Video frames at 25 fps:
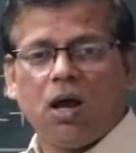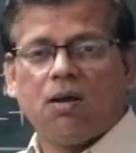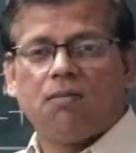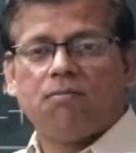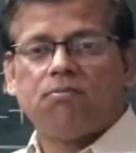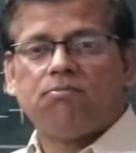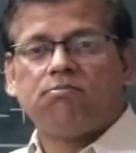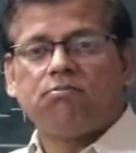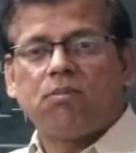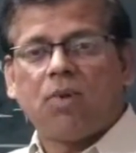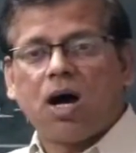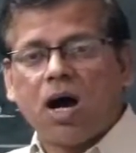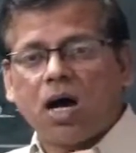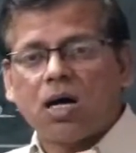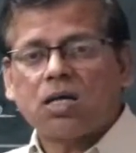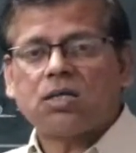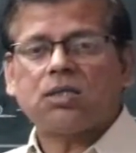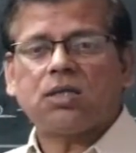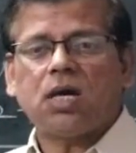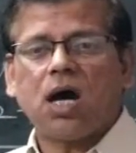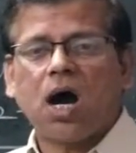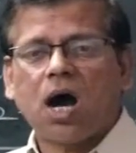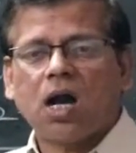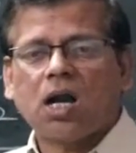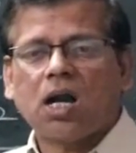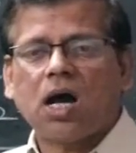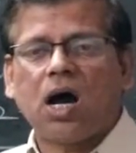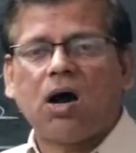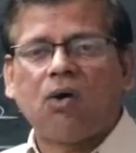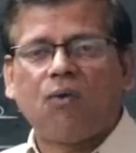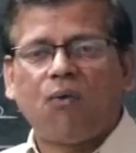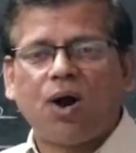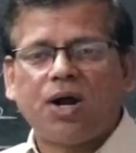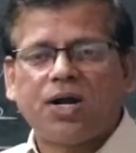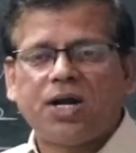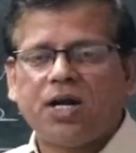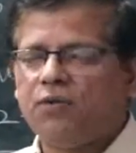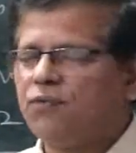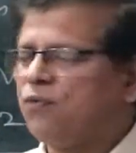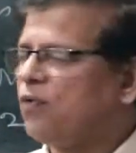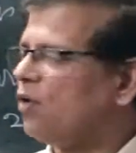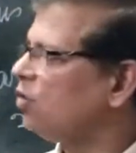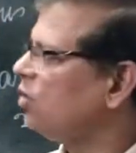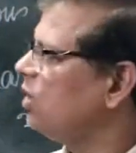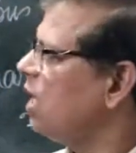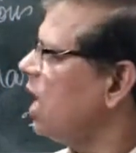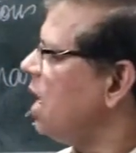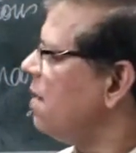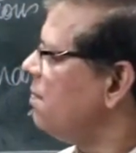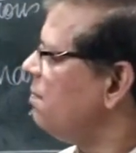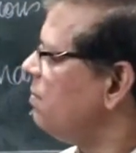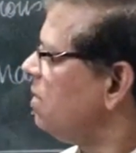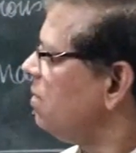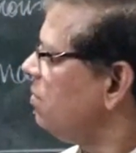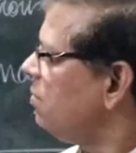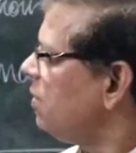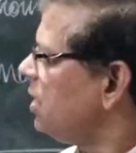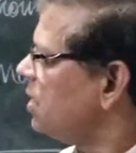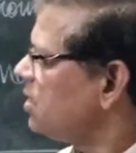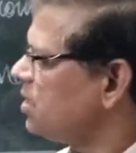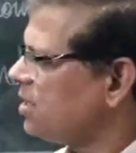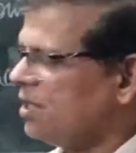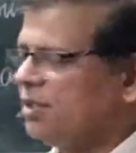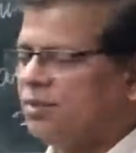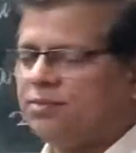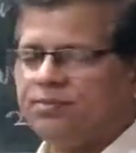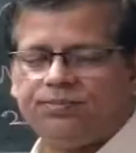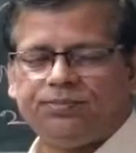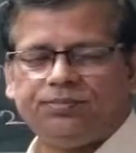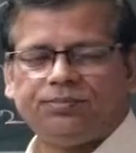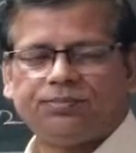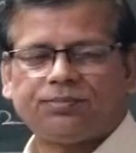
marks are awarded for the abbreviation.